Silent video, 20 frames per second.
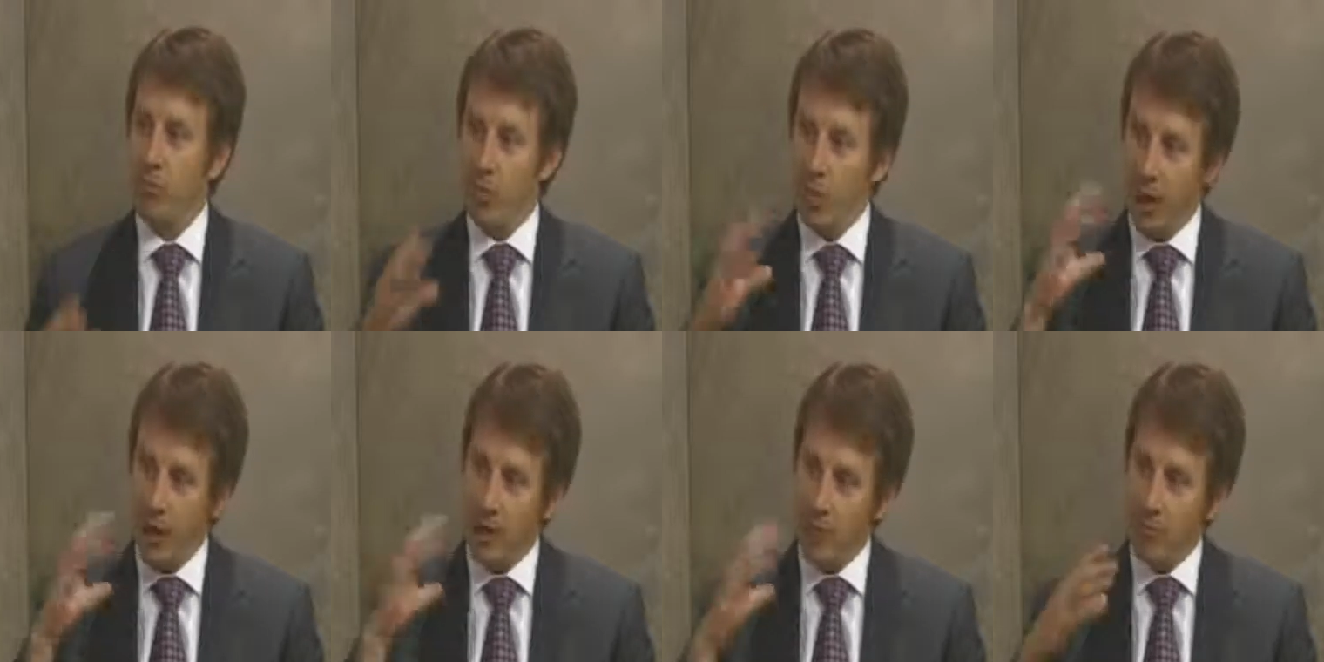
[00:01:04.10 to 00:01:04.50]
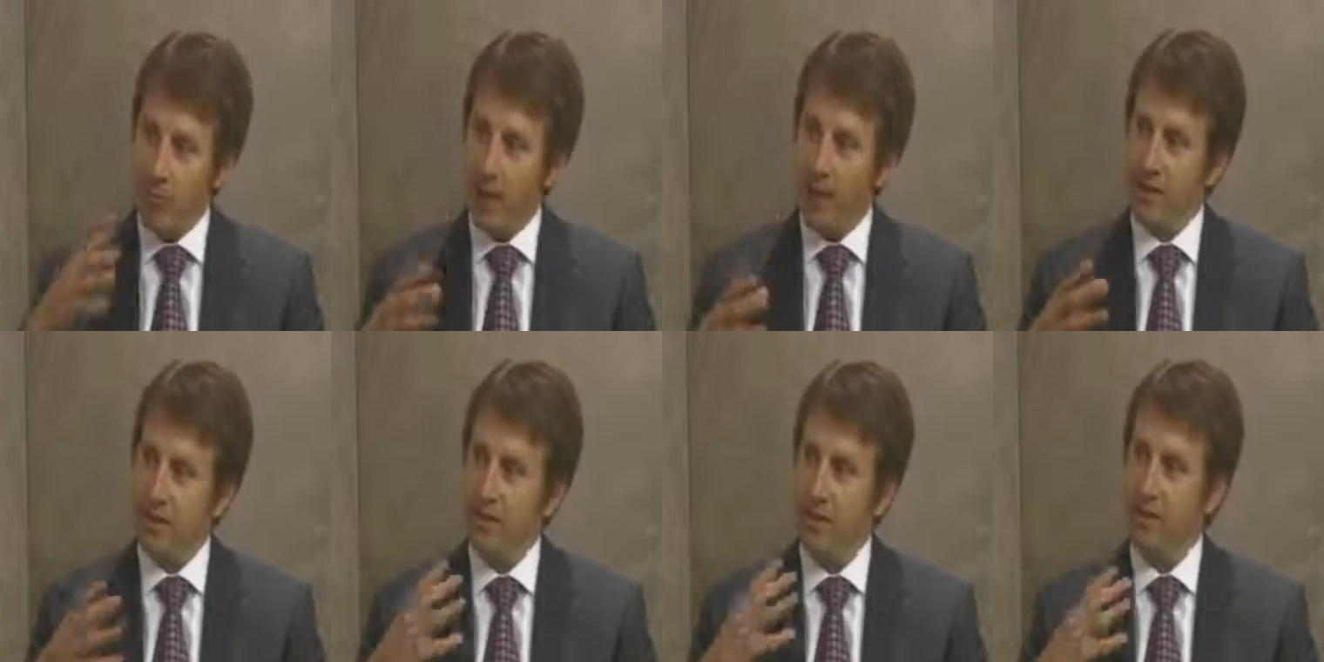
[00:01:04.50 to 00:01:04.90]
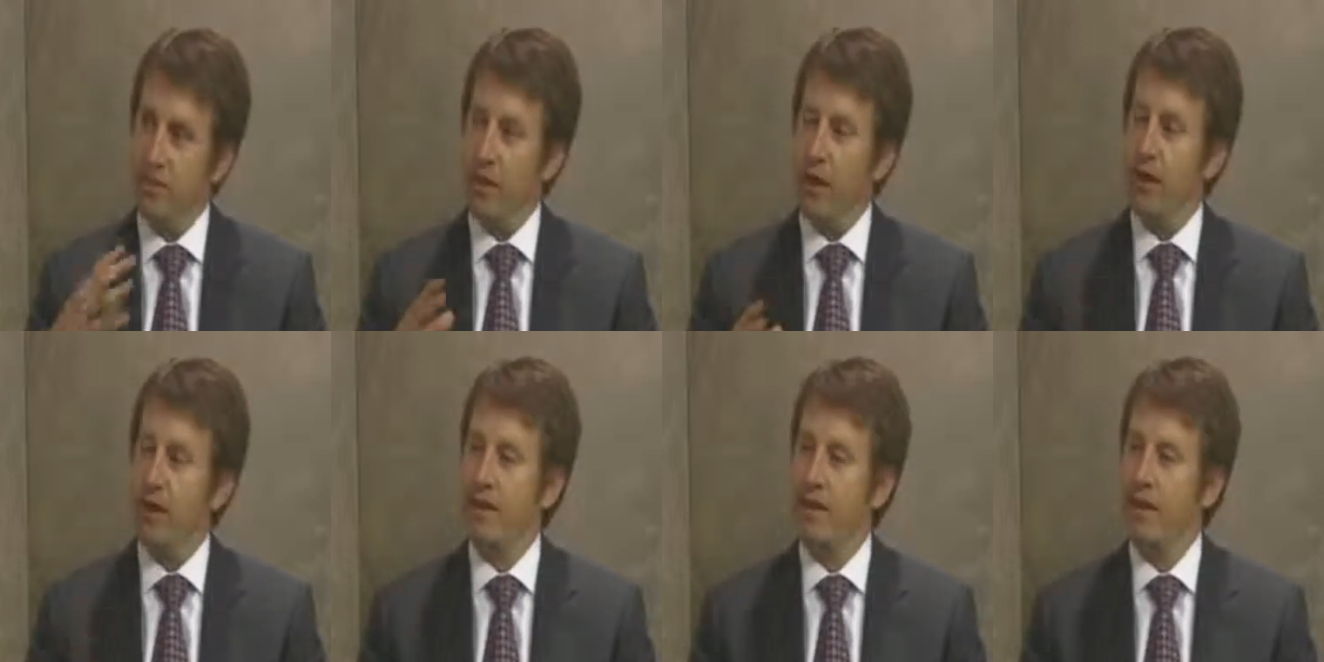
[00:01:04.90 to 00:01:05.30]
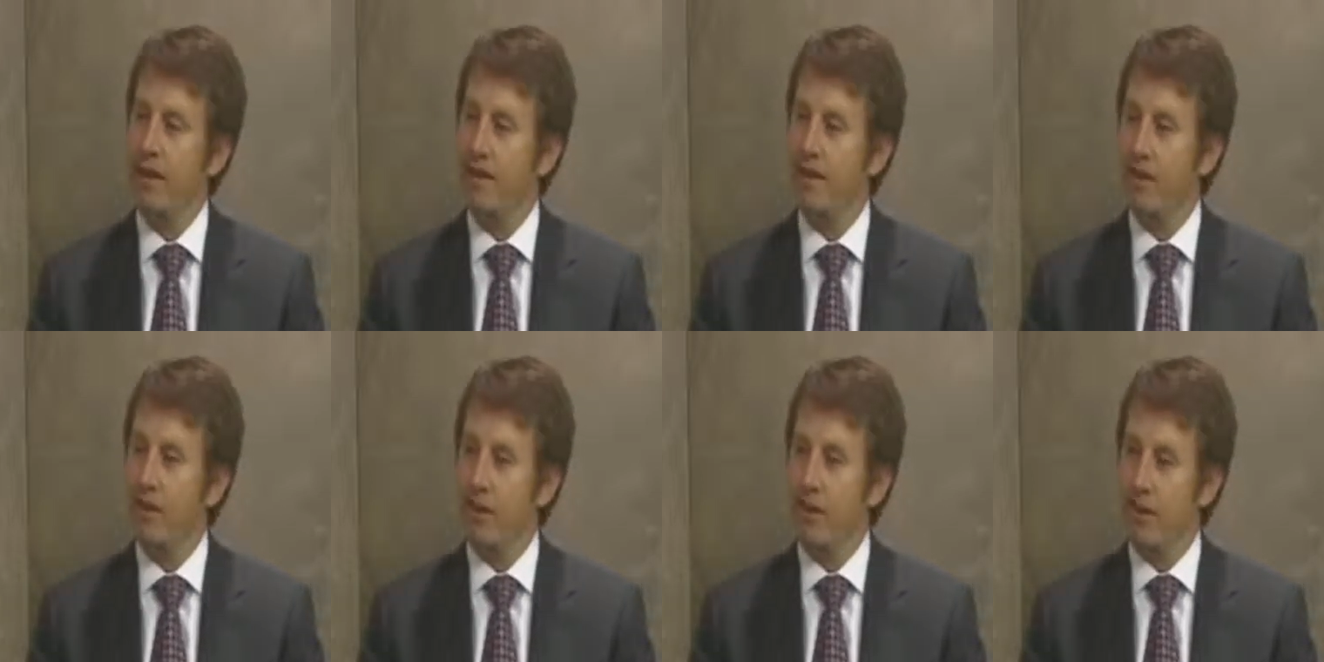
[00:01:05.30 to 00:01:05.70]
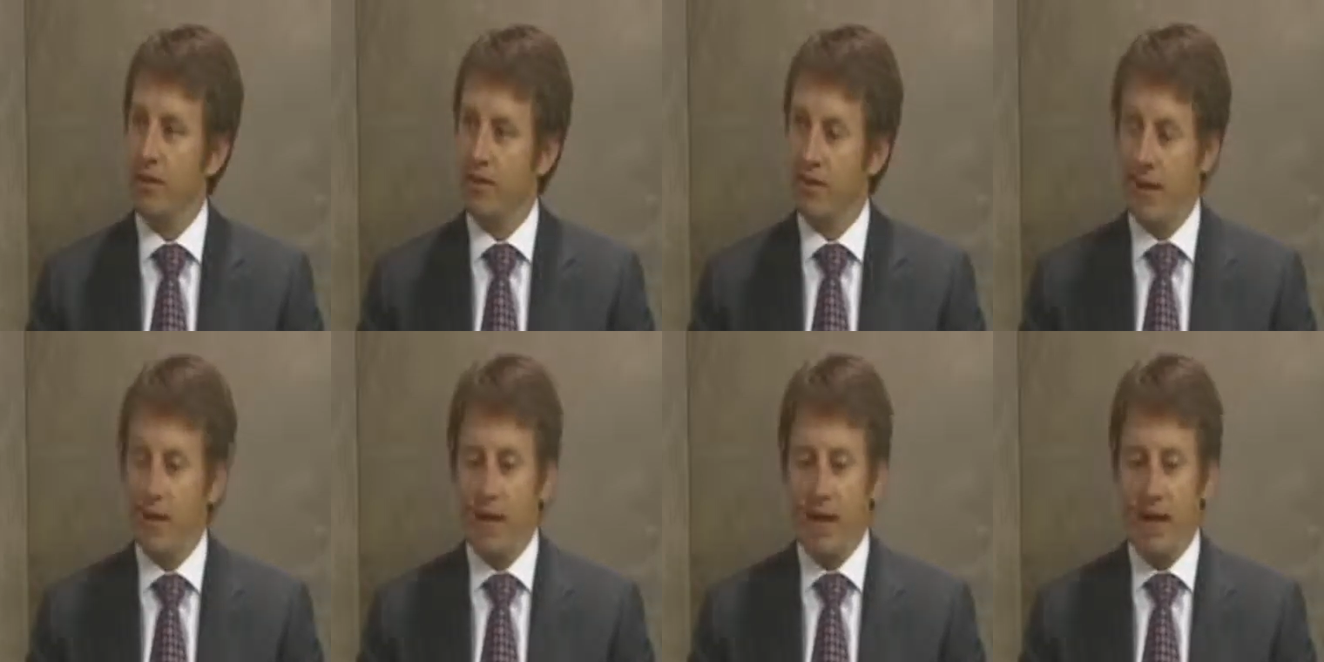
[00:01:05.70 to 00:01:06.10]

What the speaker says: the brain bounces around in the skull